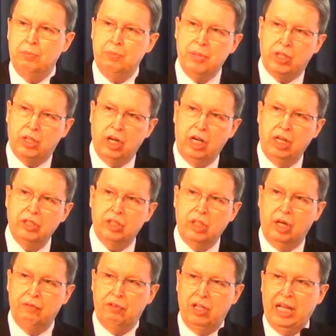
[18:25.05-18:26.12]
because
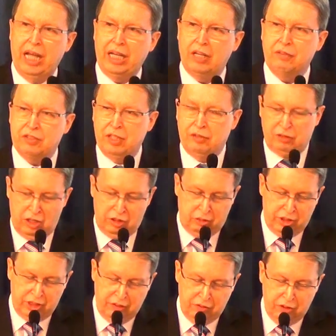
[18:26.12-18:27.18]
of a lack of
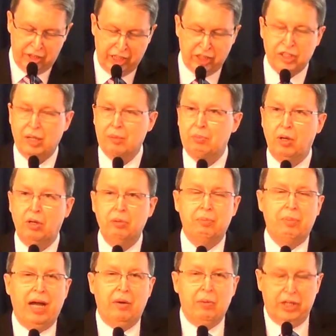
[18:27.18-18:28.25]
self-control. I'll give you an example,
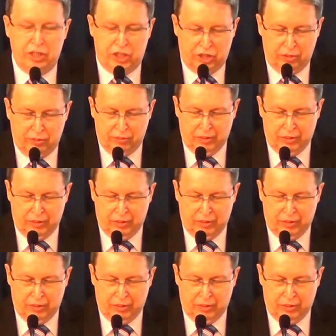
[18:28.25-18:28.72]
marriage.